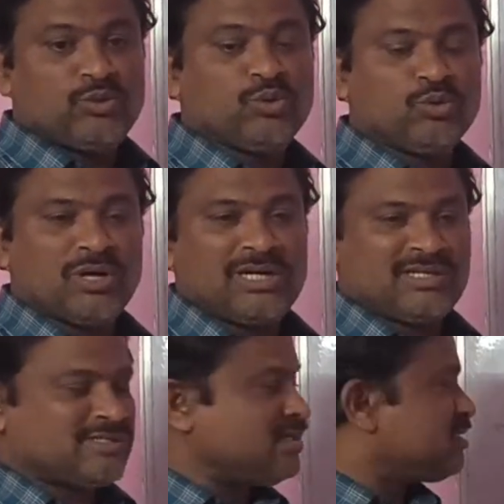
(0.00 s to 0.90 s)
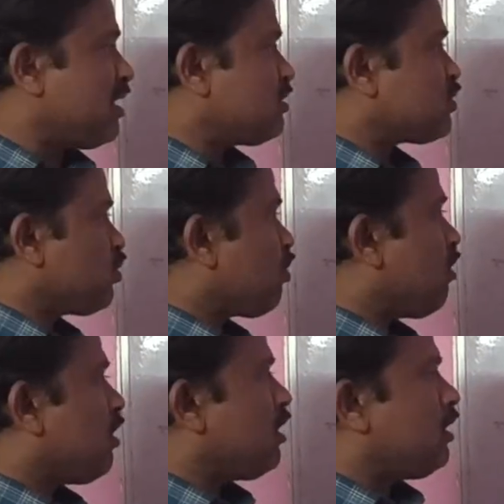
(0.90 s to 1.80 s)
To address is also
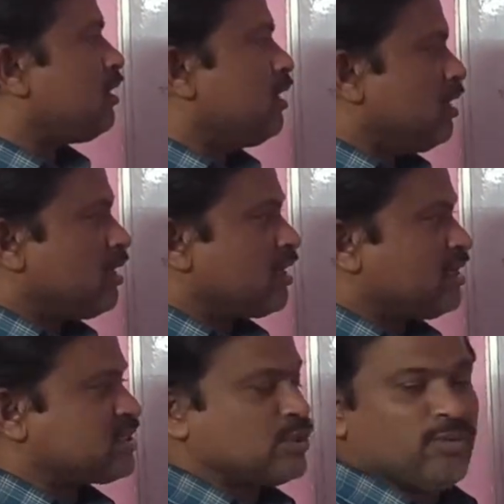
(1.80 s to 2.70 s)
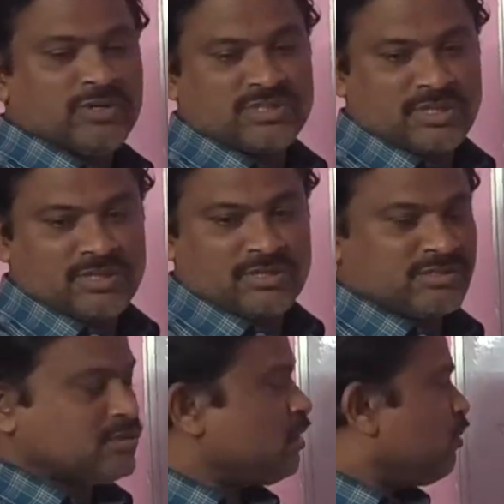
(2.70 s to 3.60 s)
called receiver's
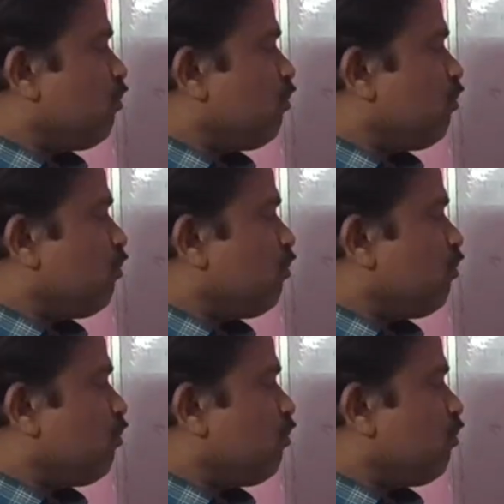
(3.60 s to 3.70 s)
address.